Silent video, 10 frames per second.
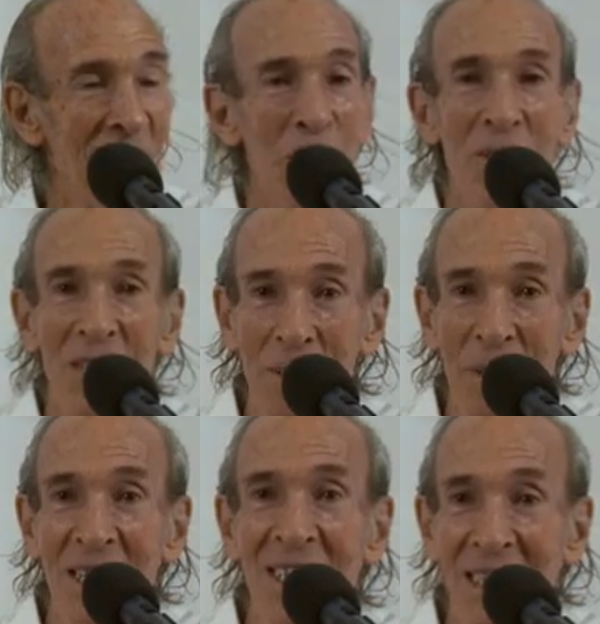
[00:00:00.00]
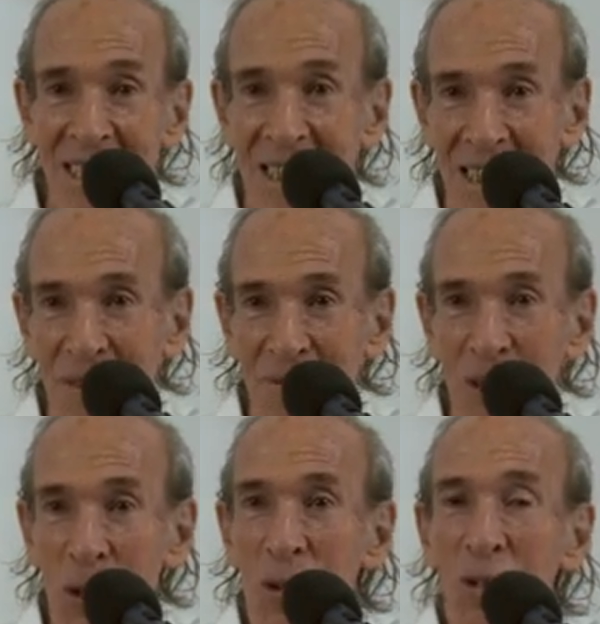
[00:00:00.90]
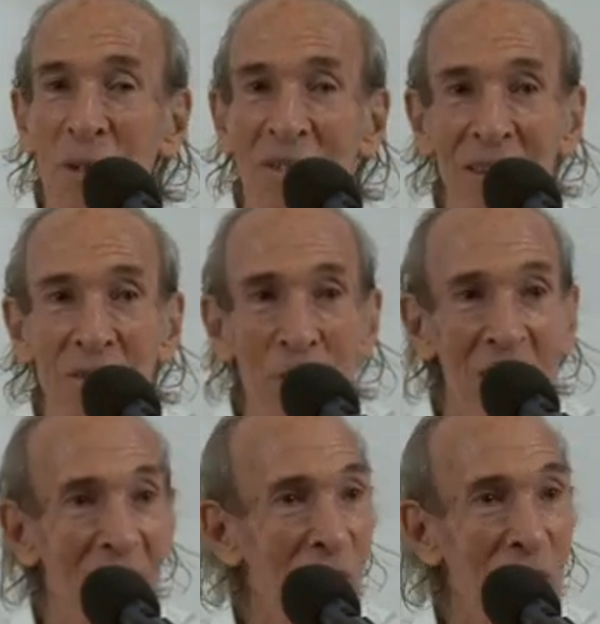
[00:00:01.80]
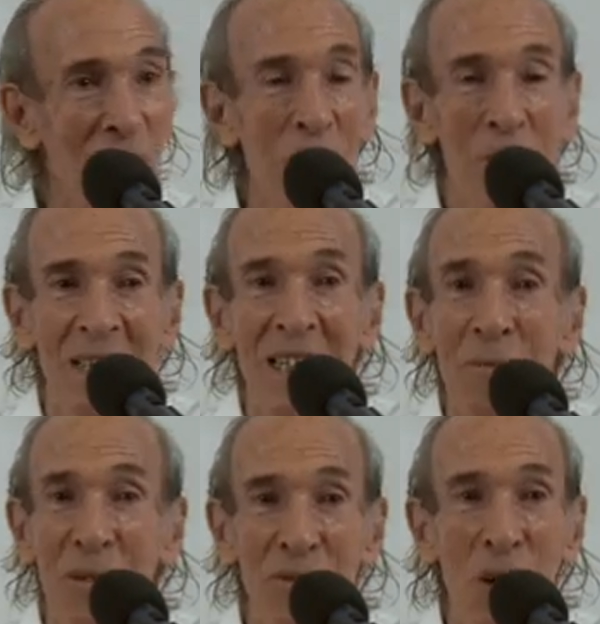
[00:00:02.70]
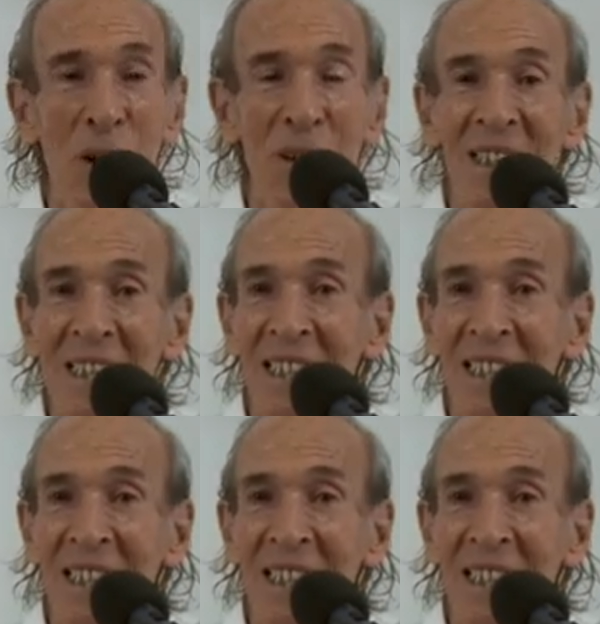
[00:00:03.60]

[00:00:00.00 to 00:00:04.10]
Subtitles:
which I may, for those who have not been here before,